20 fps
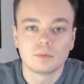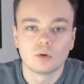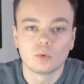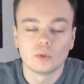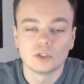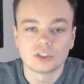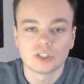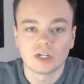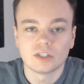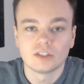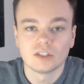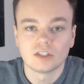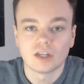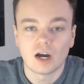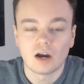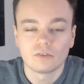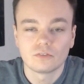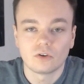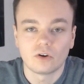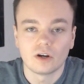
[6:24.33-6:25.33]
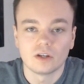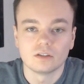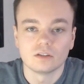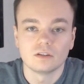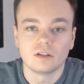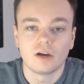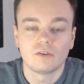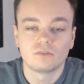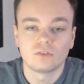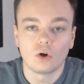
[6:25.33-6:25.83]
which I did after I had
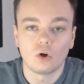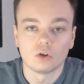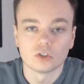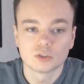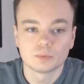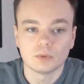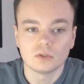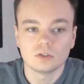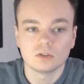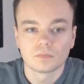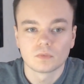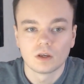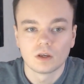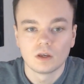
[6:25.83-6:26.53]
left the hospital.